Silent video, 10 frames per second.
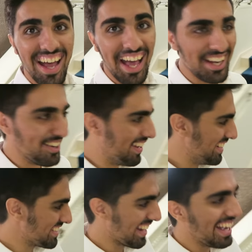
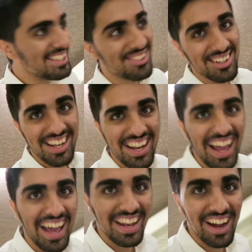Anyways, guys, we're gonna
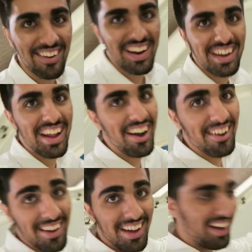head out right now.
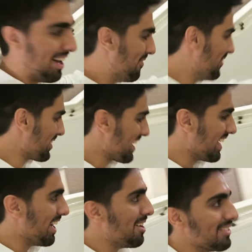I'm
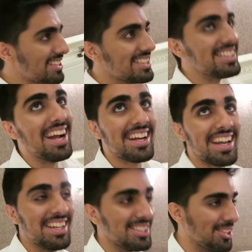walking up the
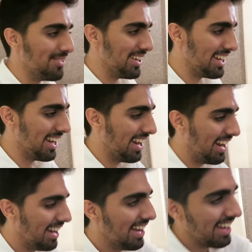staircase over
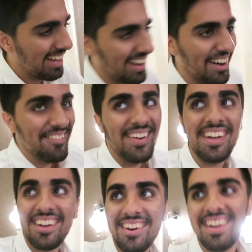here. Oh
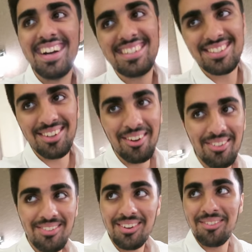my god, I
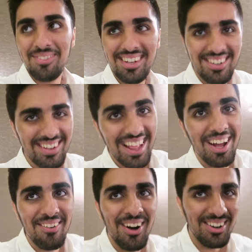swear, we've been doing
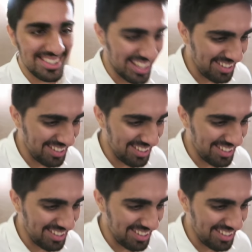the most